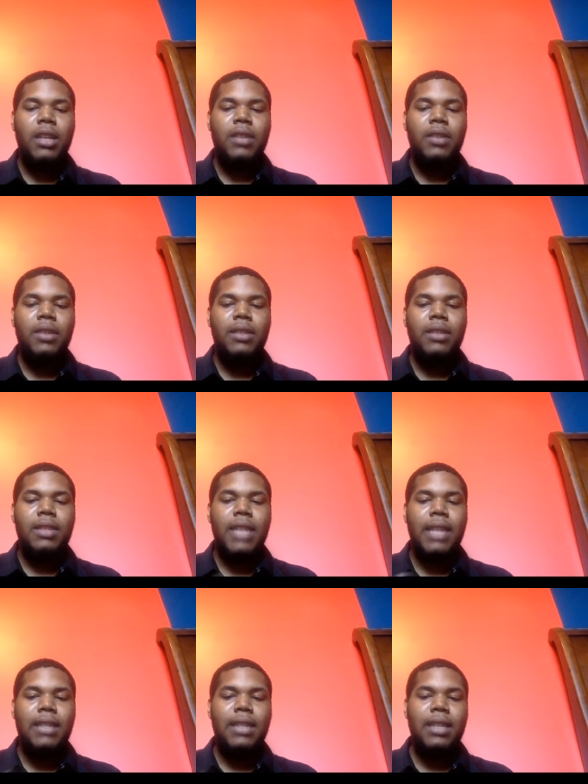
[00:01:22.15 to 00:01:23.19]
So this
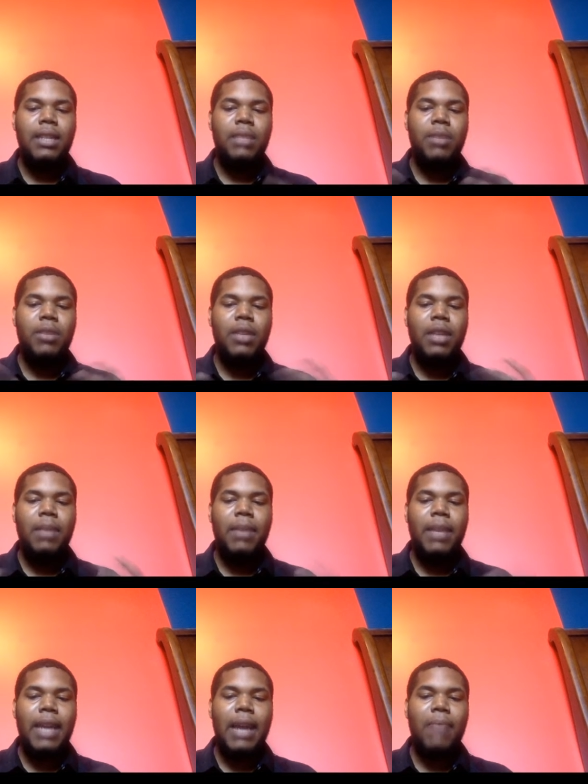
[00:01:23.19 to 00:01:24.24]
intensity is building up
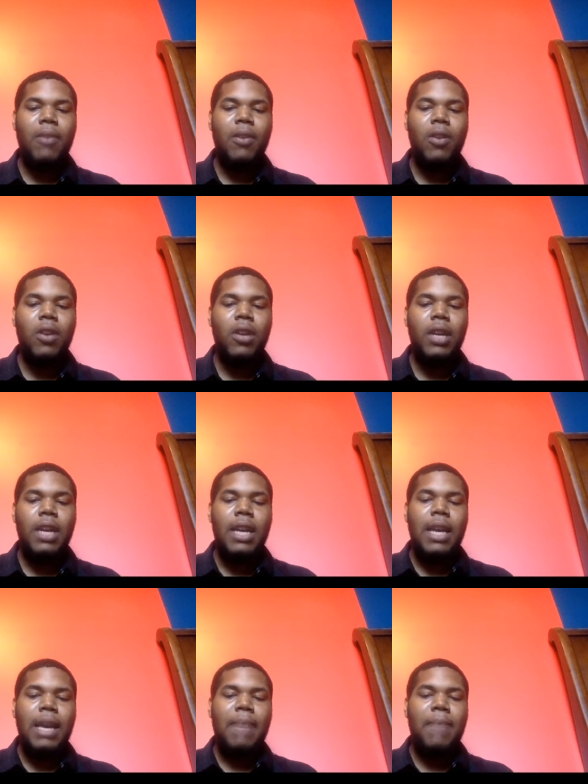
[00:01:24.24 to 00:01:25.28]
in Capricorn,
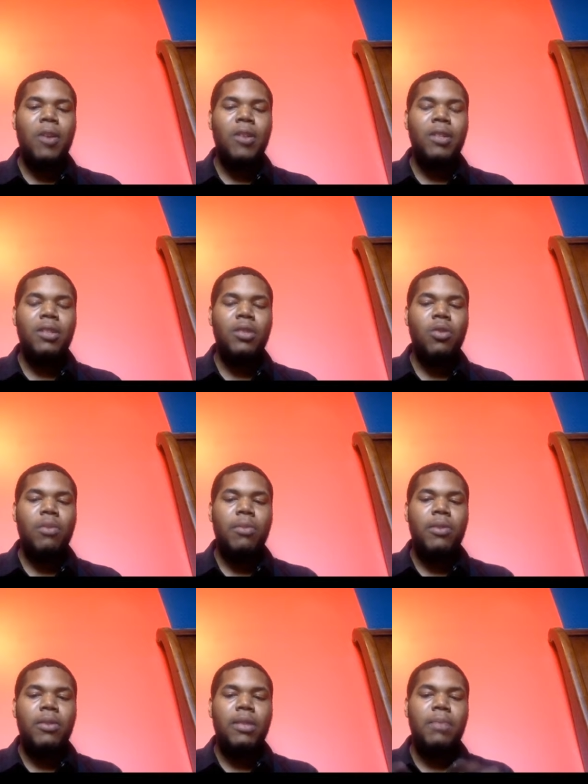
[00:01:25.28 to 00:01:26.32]
and Mars and
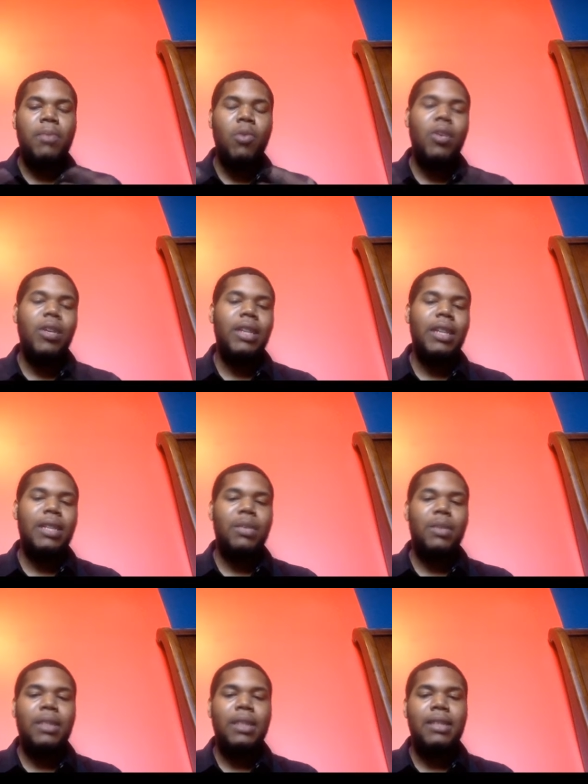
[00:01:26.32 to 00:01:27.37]
Scorpio is supporting this
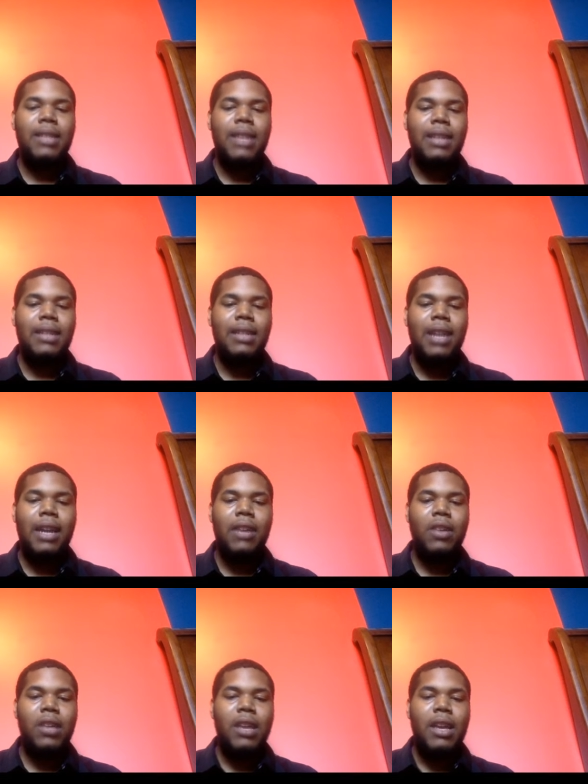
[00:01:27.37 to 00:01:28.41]
with this
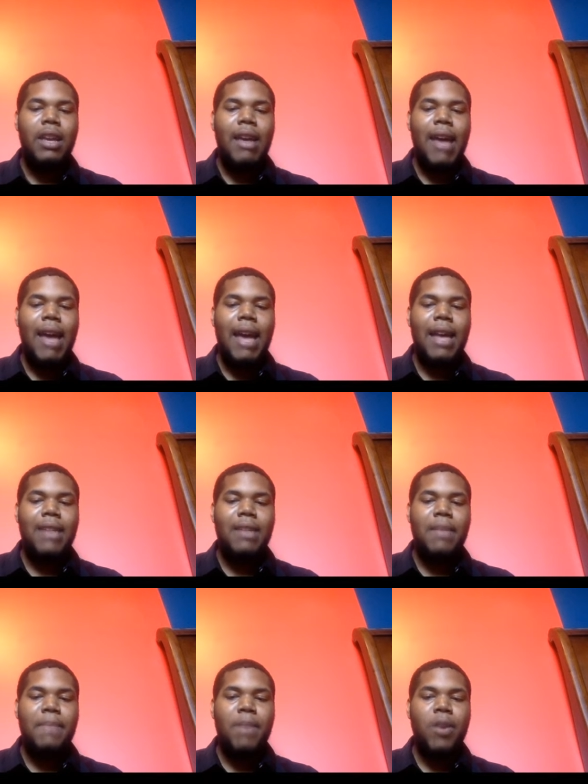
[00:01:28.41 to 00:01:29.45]
sextile, as
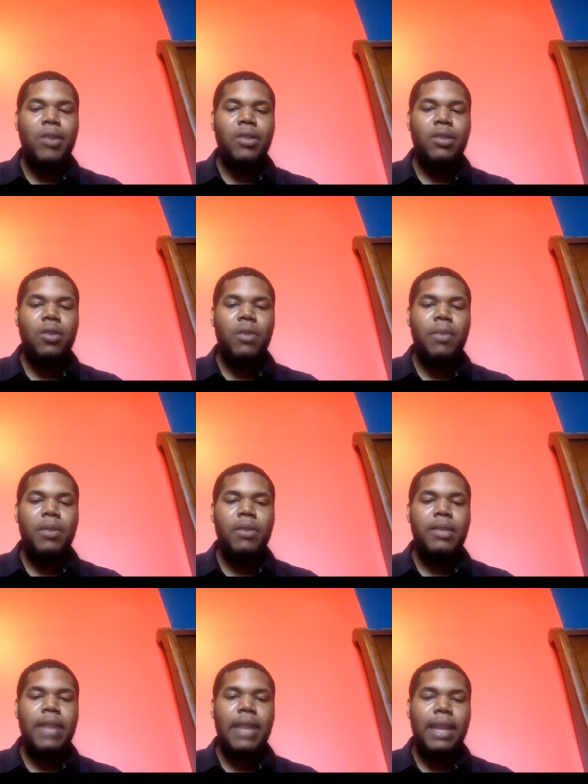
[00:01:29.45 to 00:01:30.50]
Mars and Scorpio
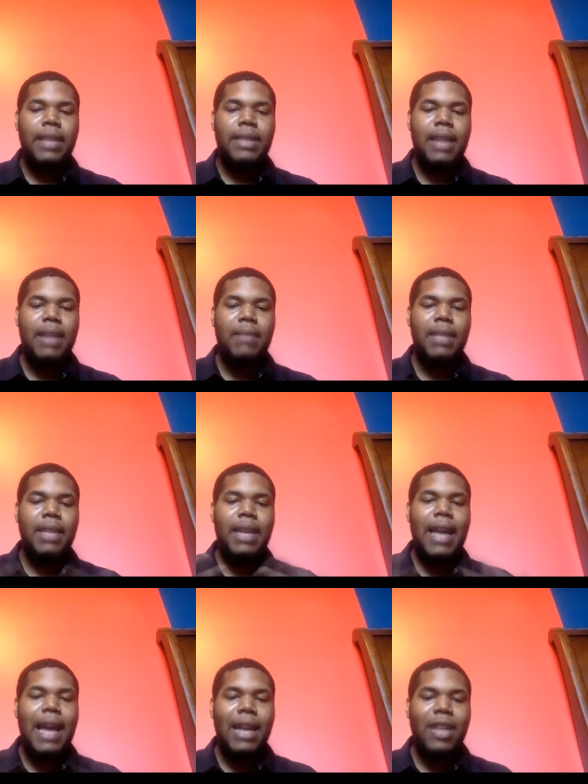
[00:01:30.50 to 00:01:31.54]
is saying it's time to take
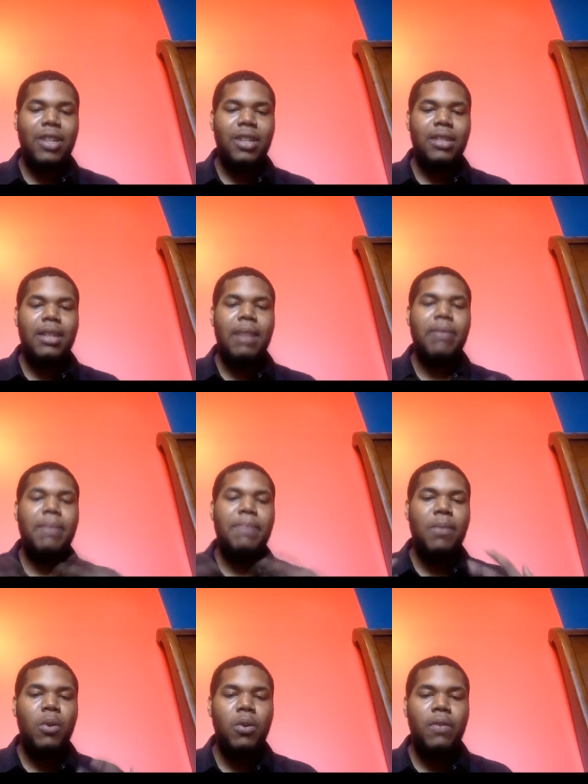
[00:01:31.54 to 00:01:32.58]
action, it's time to
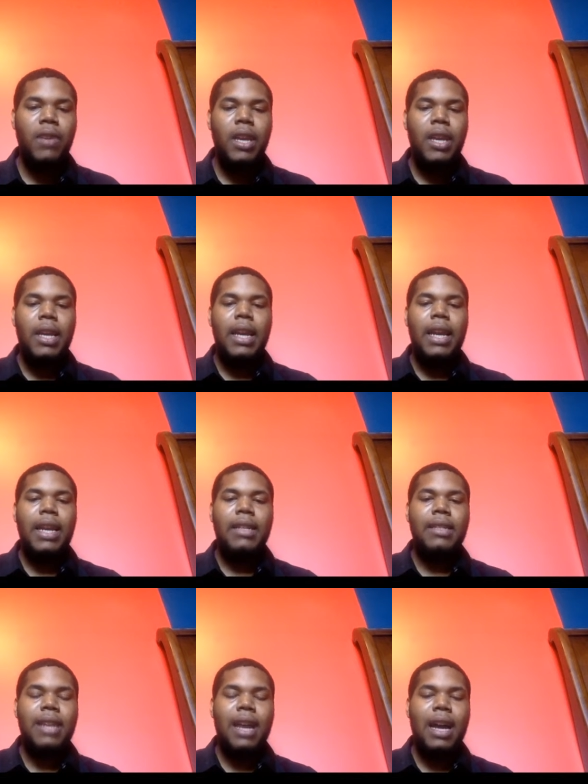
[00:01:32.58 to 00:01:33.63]
move, it
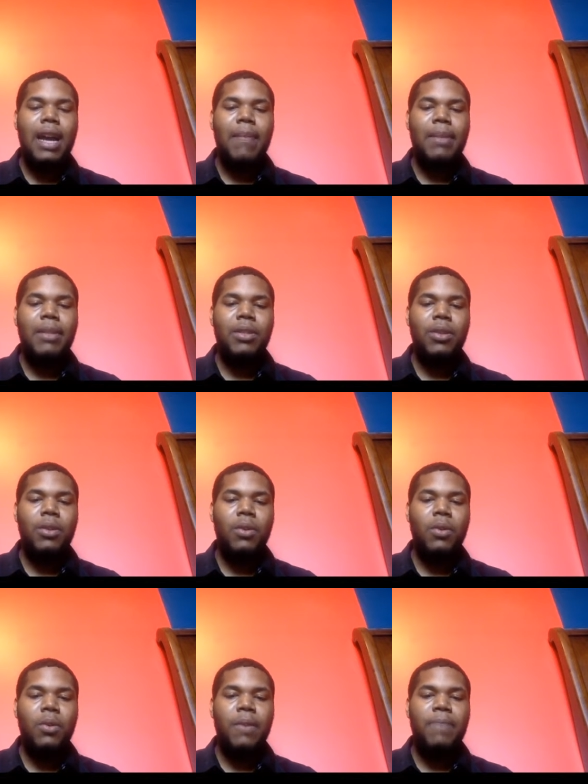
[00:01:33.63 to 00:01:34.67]
is time
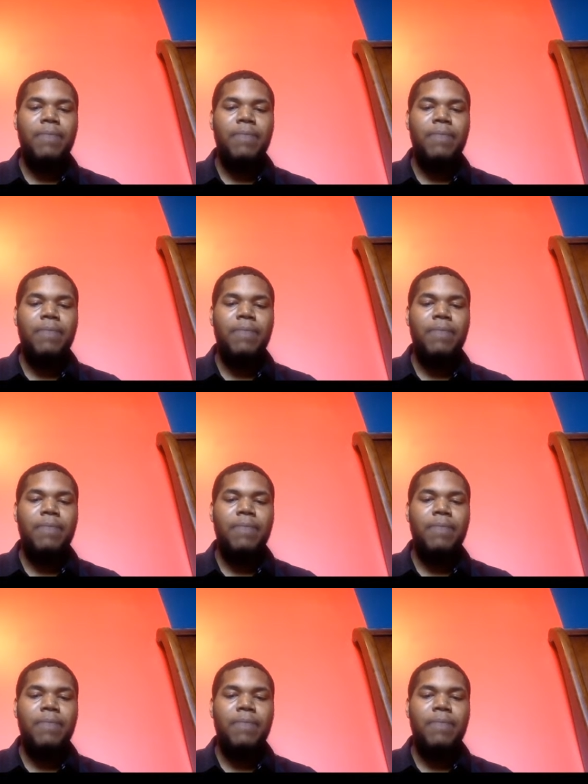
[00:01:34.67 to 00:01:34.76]
to